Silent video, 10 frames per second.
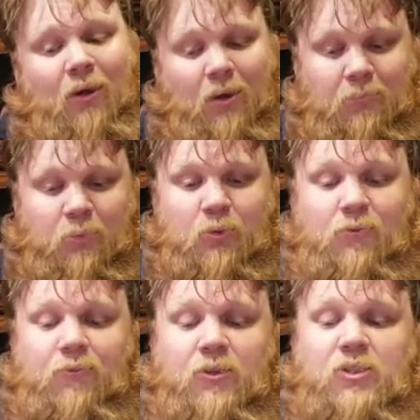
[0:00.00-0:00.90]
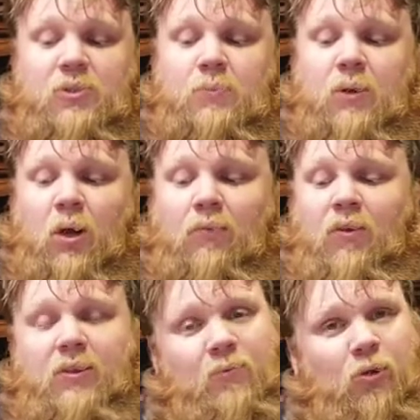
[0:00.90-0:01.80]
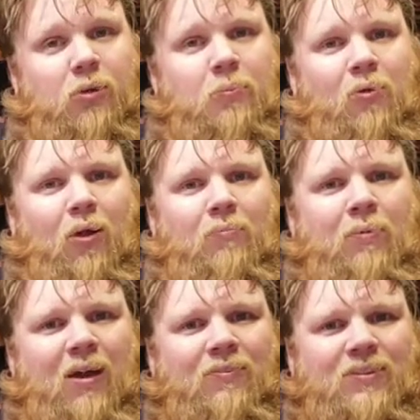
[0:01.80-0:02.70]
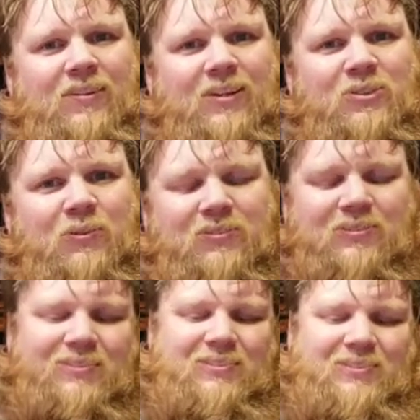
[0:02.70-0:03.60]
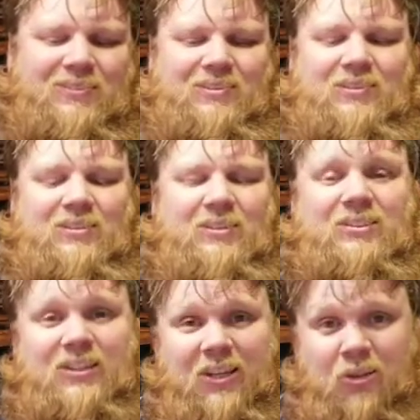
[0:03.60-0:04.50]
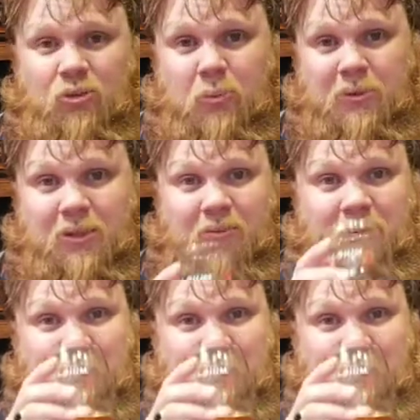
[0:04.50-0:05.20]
I'm going to finish this beer off, and then we're going to be right back for the next one. See you in a minute.